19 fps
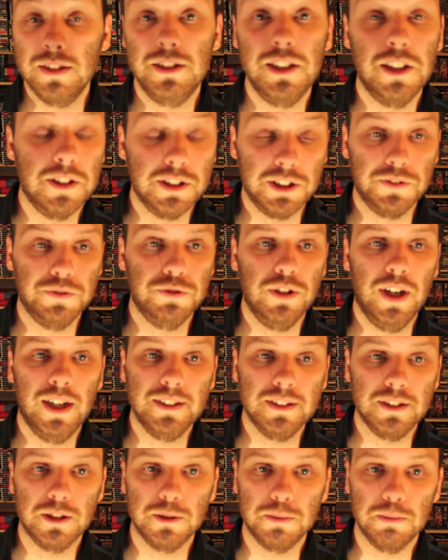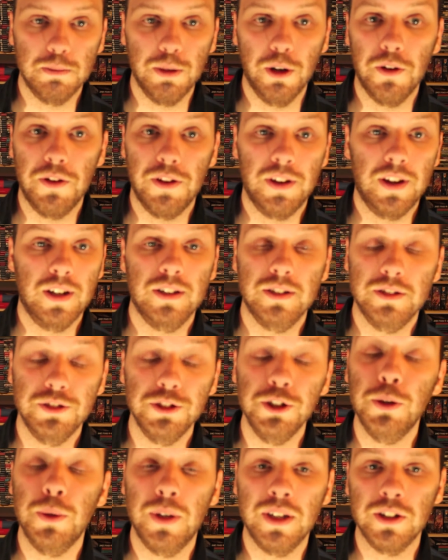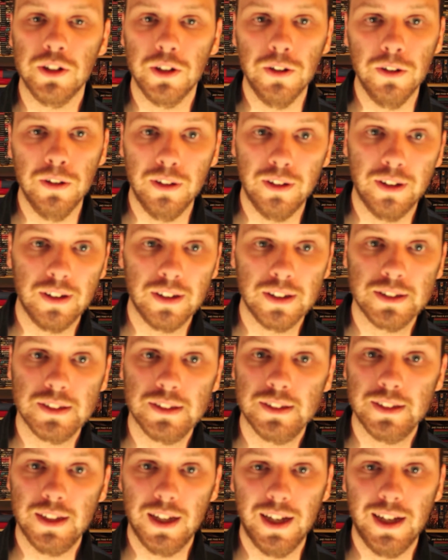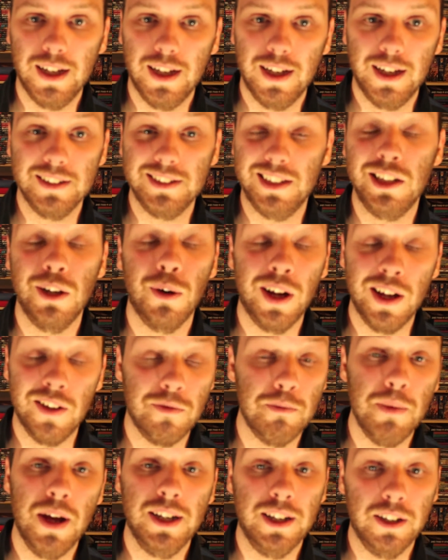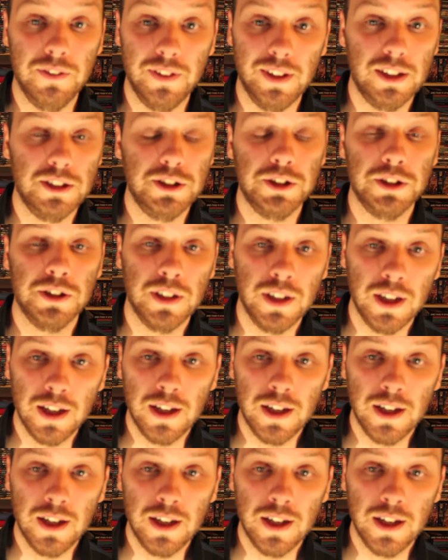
Dearest friends, both new and old, as I know I have many of each.